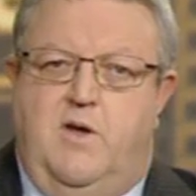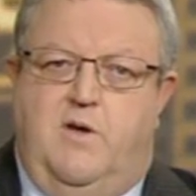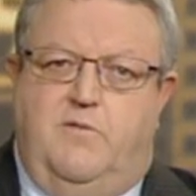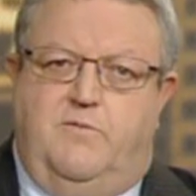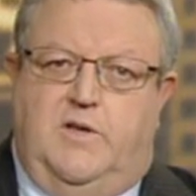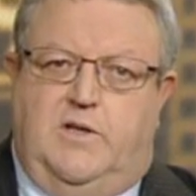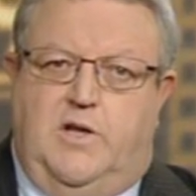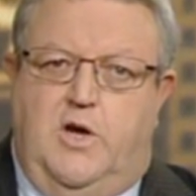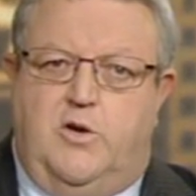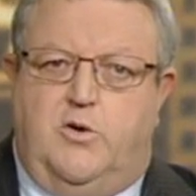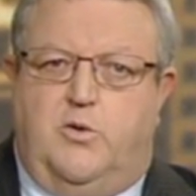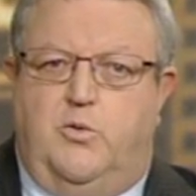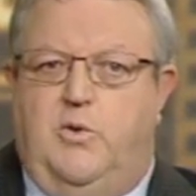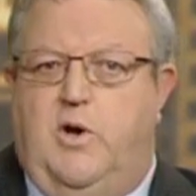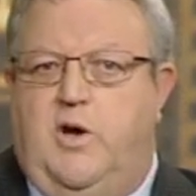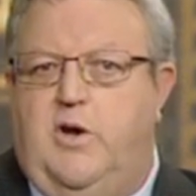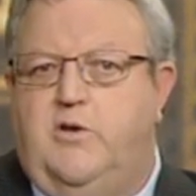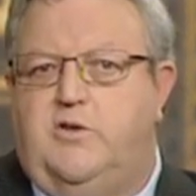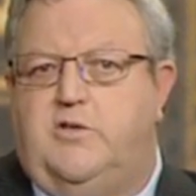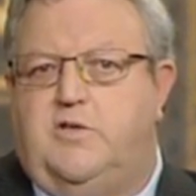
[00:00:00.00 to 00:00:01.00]
for local
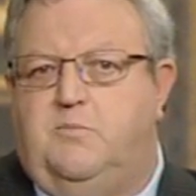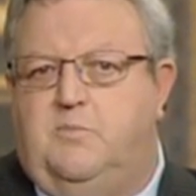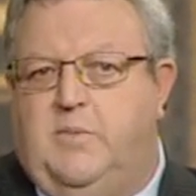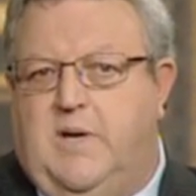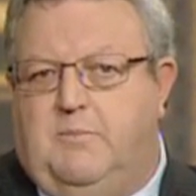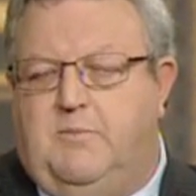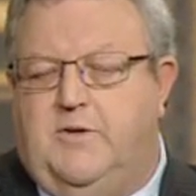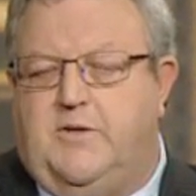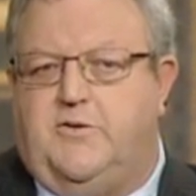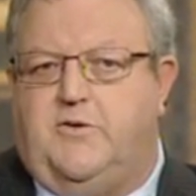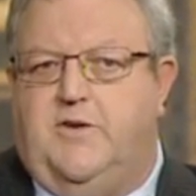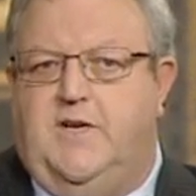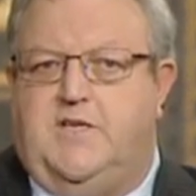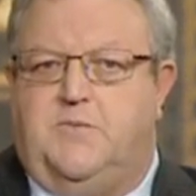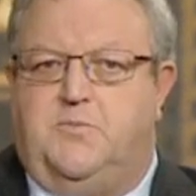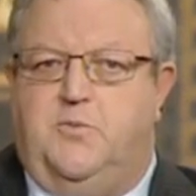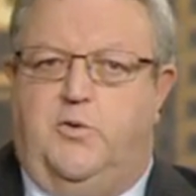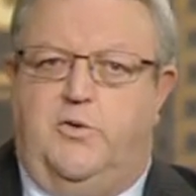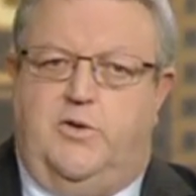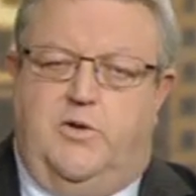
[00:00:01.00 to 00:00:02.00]
roads and public
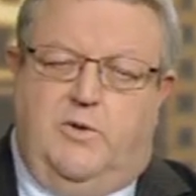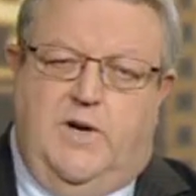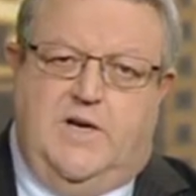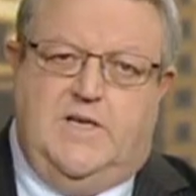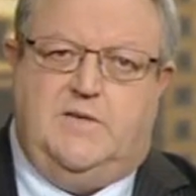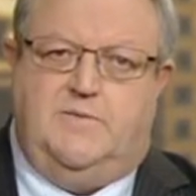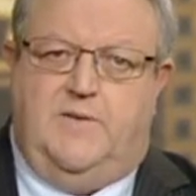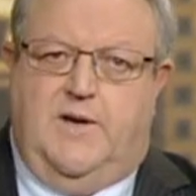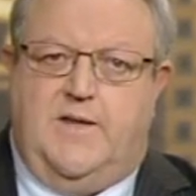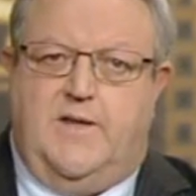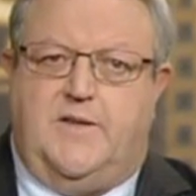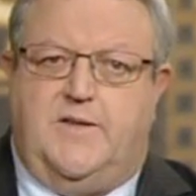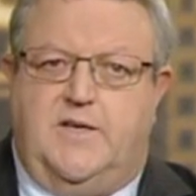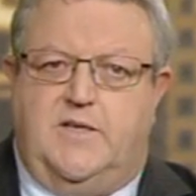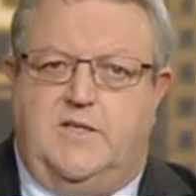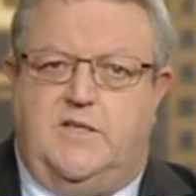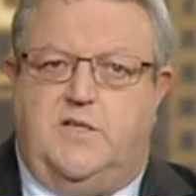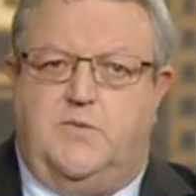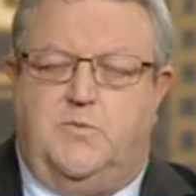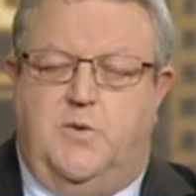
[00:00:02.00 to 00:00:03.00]
transport and a range of other
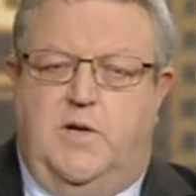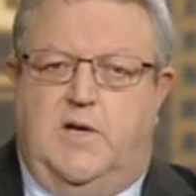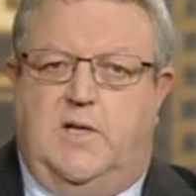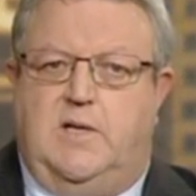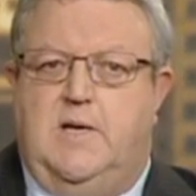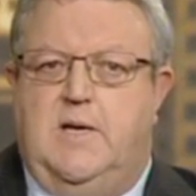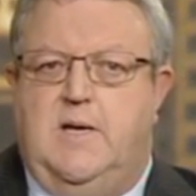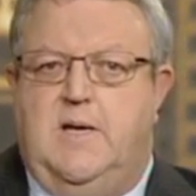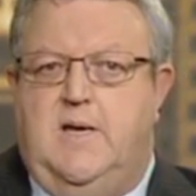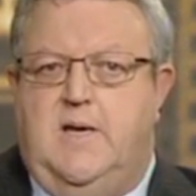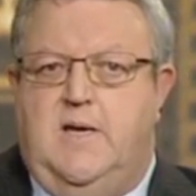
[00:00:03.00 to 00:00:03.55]
things as well.